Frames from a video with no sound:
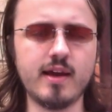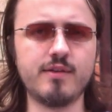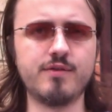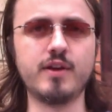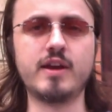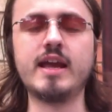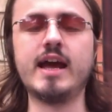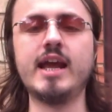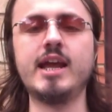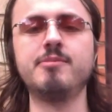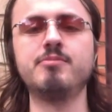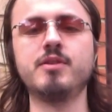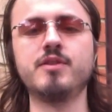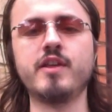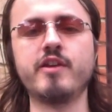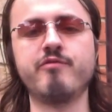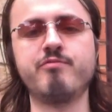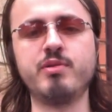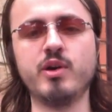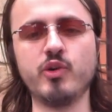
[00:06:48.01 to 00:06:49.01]
the game that
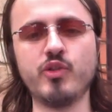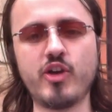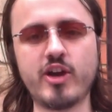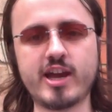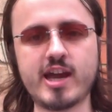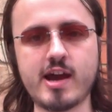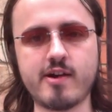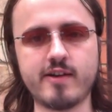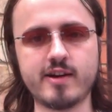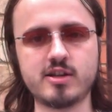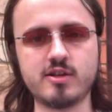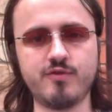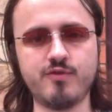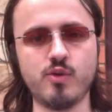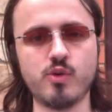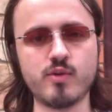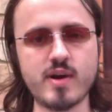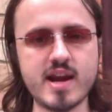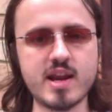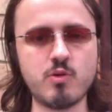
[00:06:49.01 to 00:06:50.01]
they've built their character
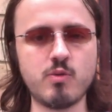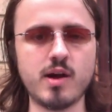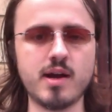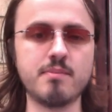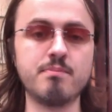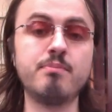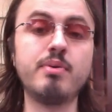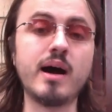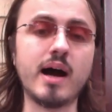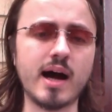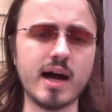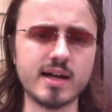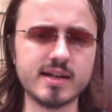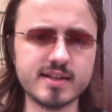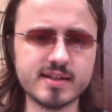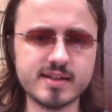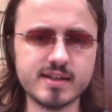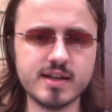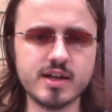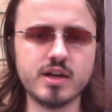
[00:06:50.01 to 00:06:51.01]
for anyway,
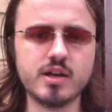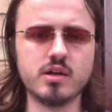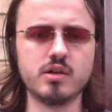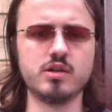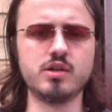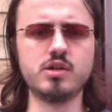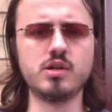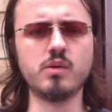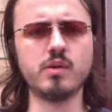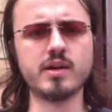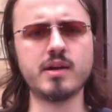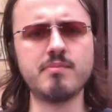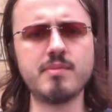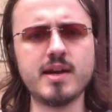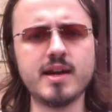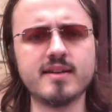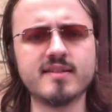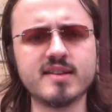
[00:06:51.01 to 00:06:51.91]
but you know what I mean.